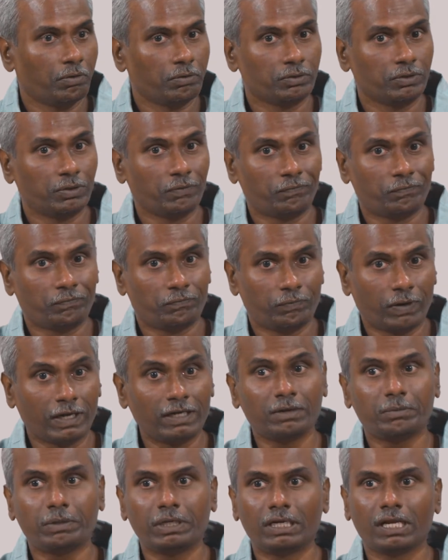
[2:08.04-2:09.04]
The
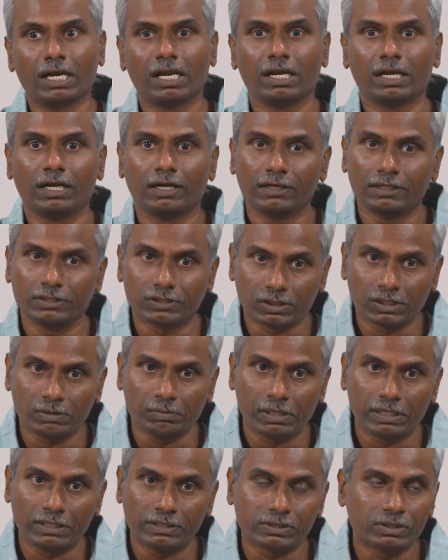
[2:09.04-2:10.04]
fundamental
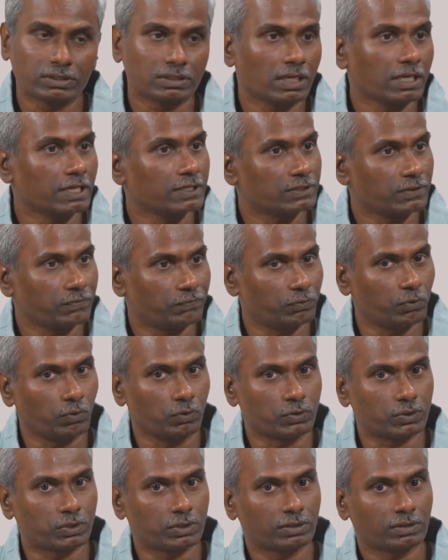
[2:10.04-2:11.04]
stimulus is the
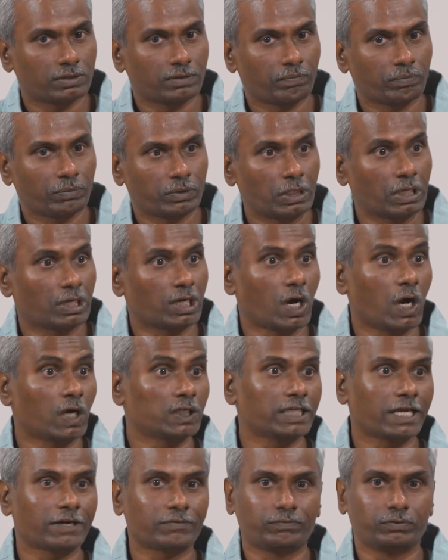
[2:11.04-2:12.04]
force, the
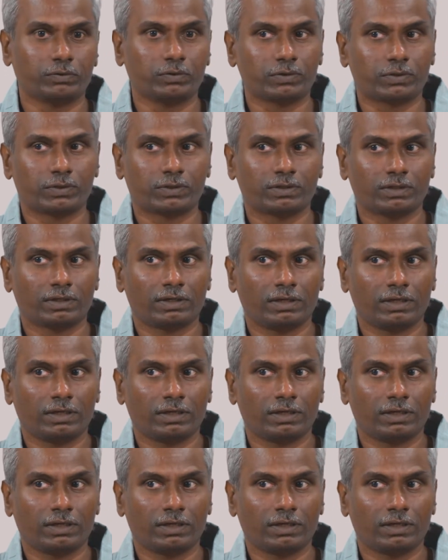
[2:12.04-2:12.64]
contact force.